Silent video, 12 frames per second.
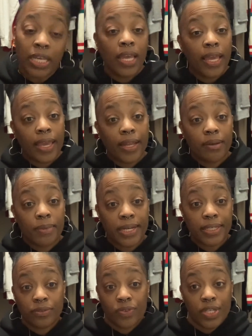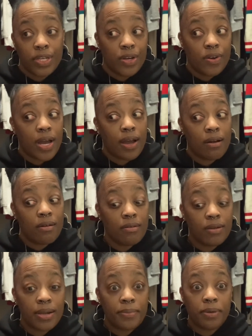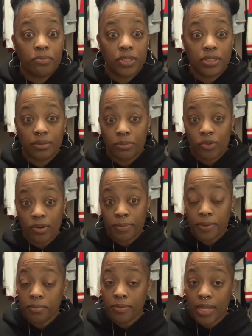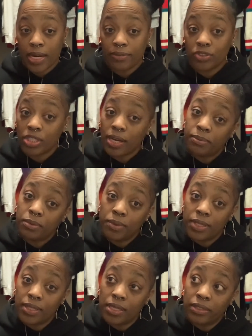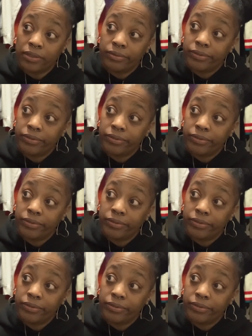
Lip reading: And in my next video, I'll come up with some more people that I've shopped with and